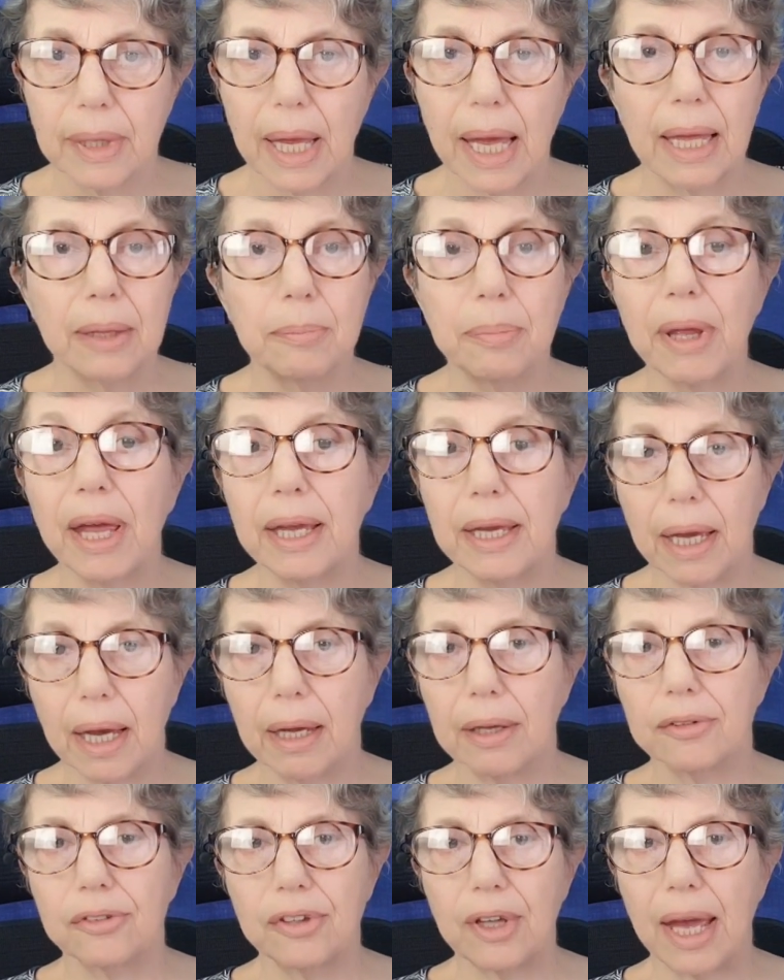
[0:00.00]
And by
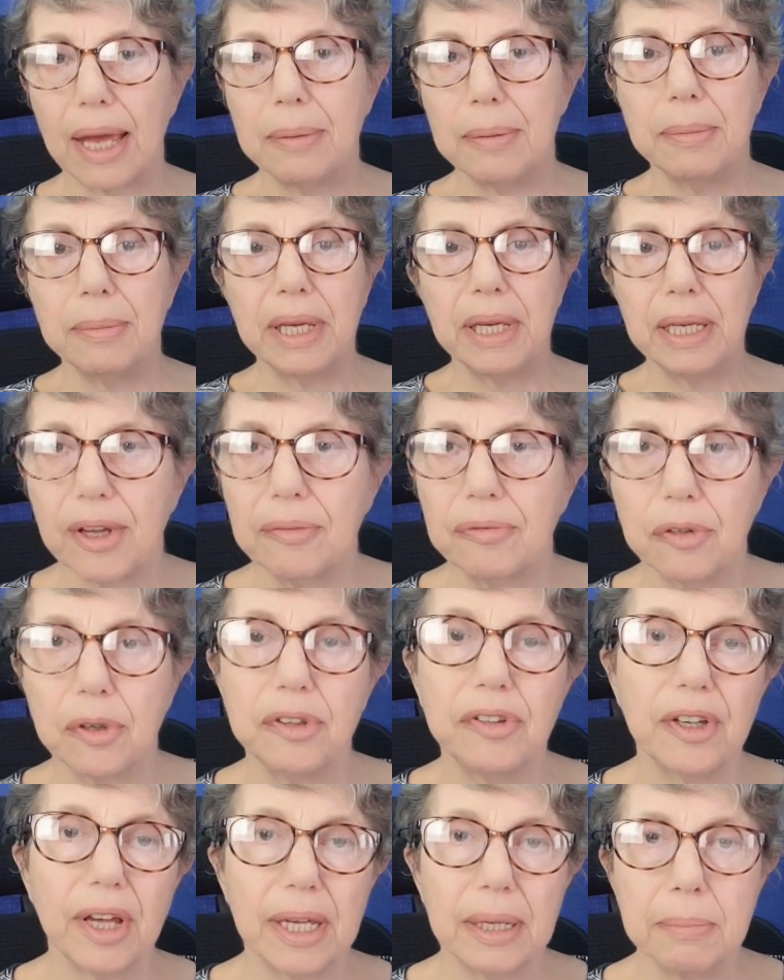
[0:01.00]
us, I mean
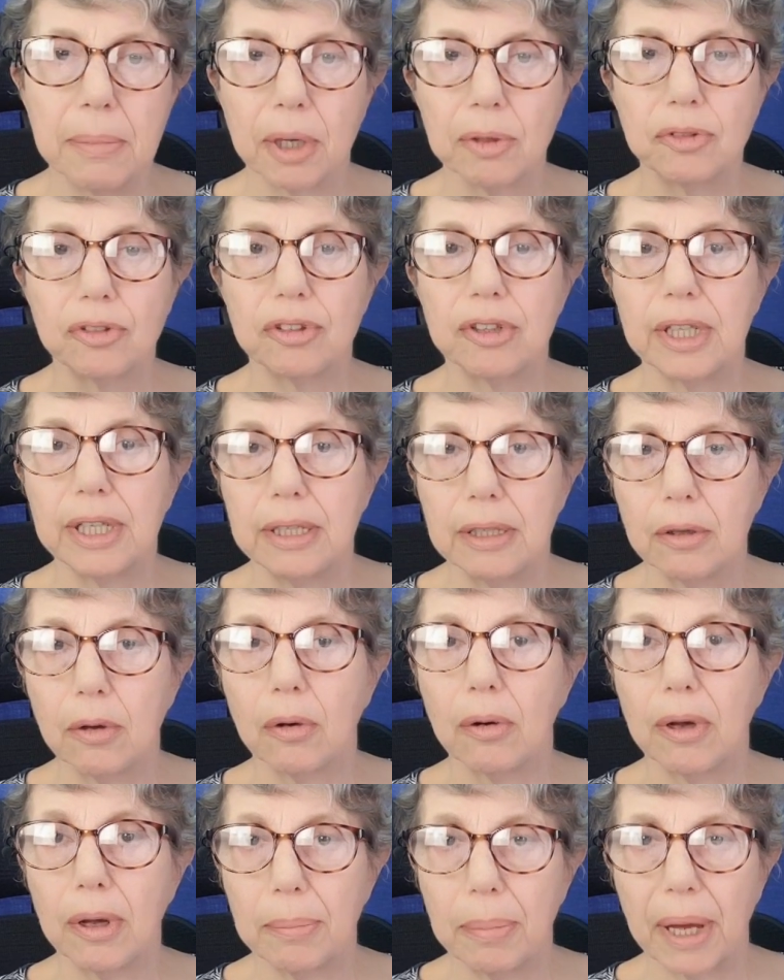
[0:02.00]
everyday, mostly
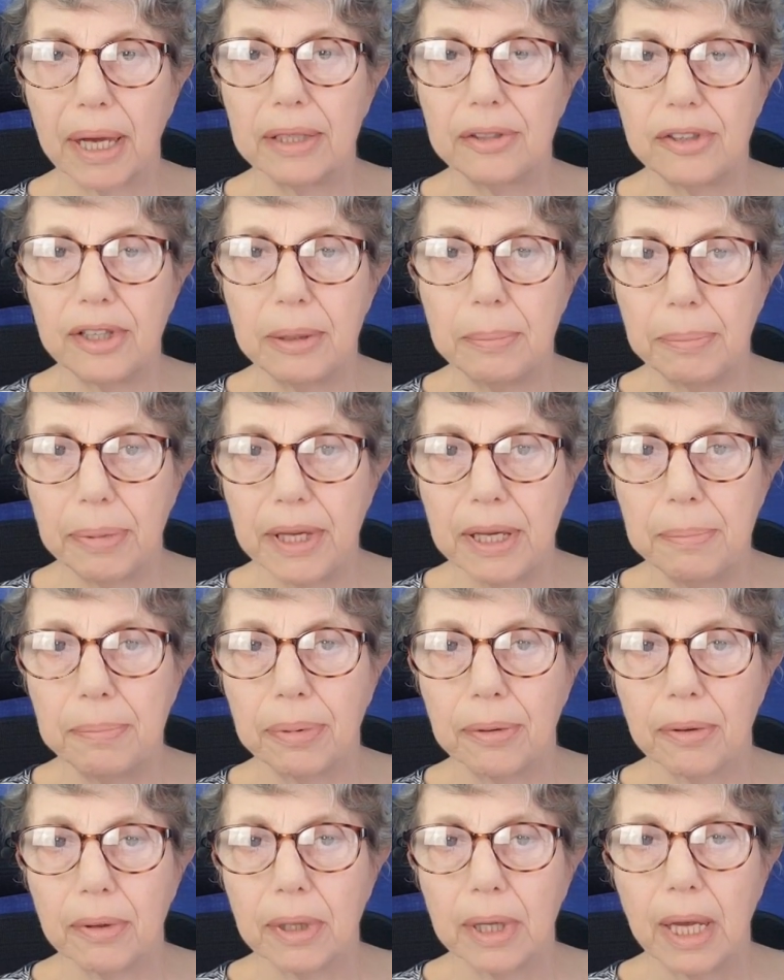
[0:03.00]
law-abiding
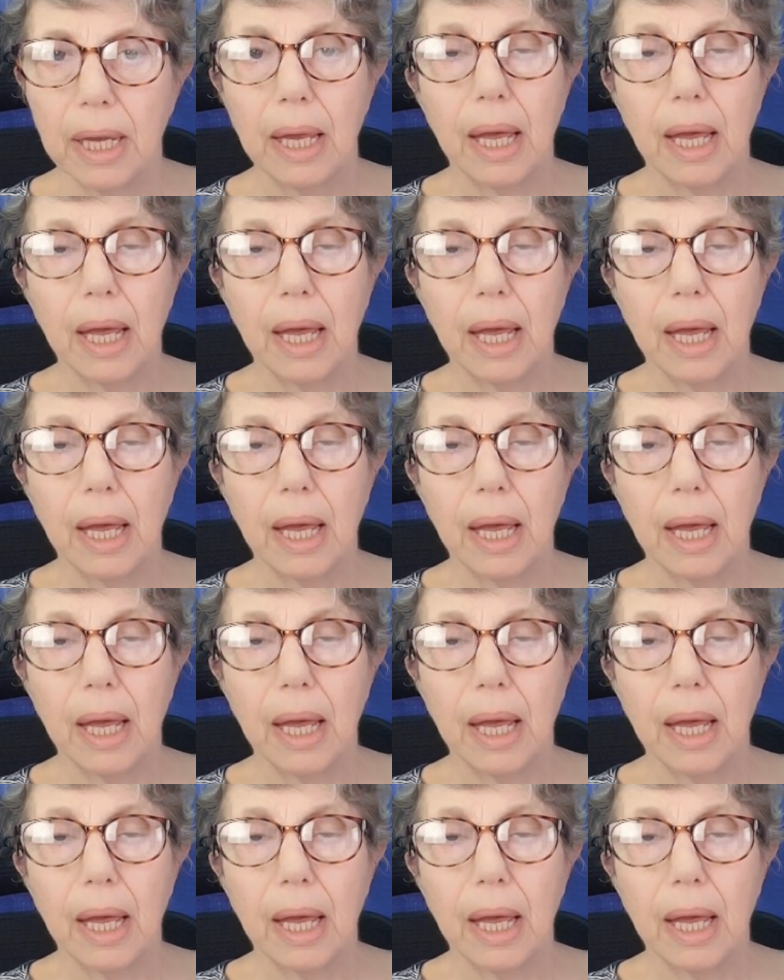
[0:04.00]
people.